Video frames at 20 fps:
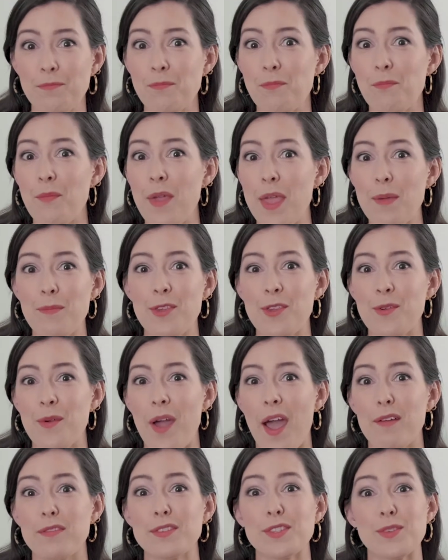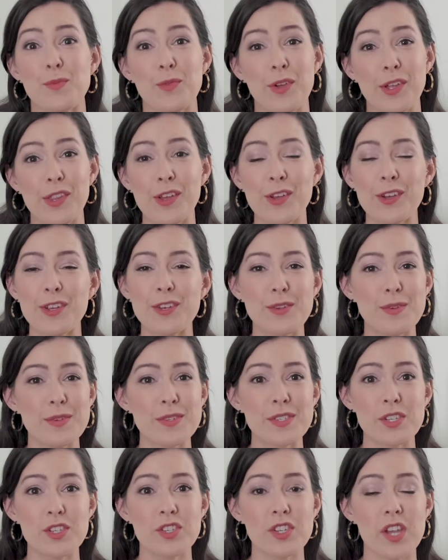Maybe you have some really good
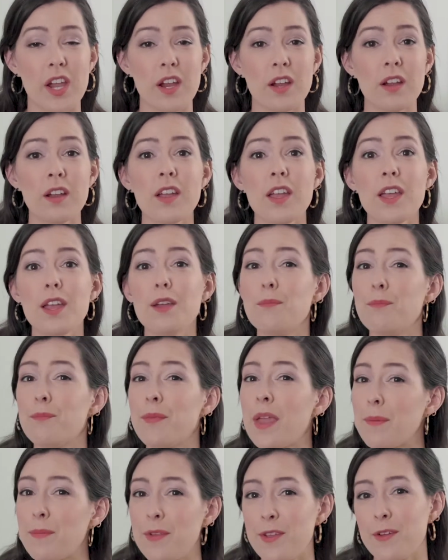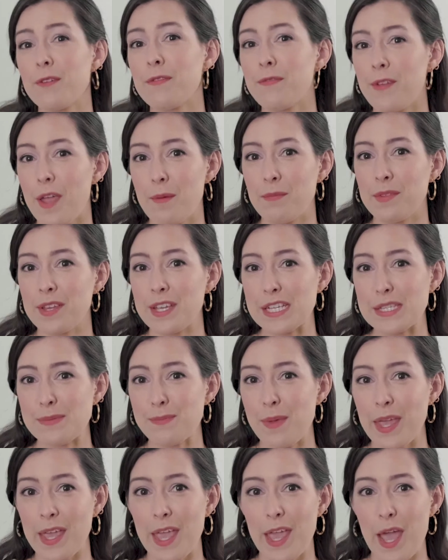news to share. Maybe your family is
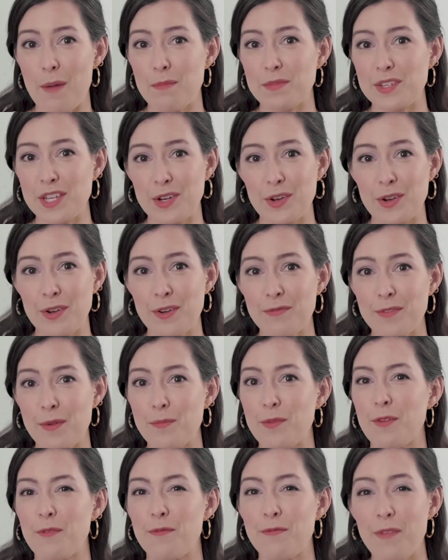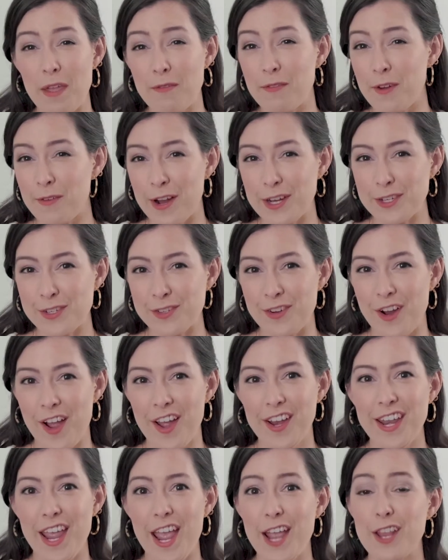picking up dinner from your favorite
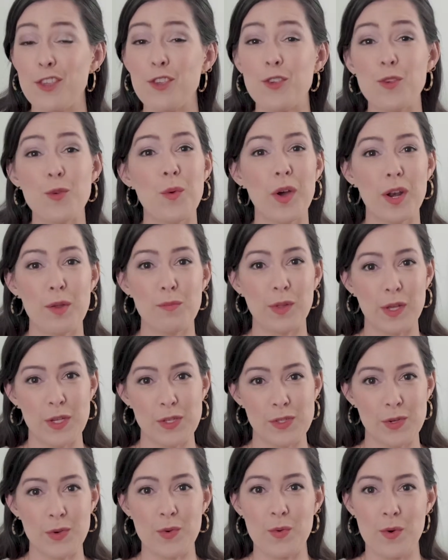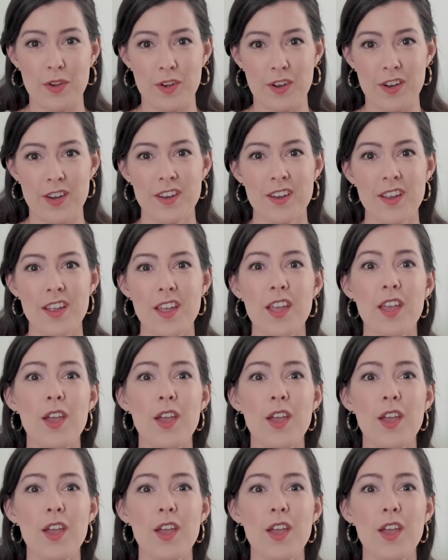restaurant and you want to place your order.